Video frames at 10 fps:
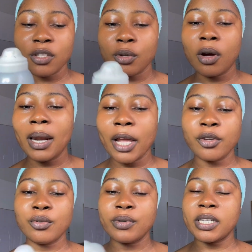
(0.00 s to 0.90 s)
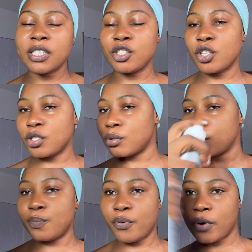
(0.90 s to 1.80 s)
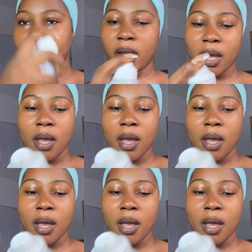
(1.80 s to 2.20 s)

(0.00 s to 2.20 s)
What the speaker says: So all I do with this is just to spray.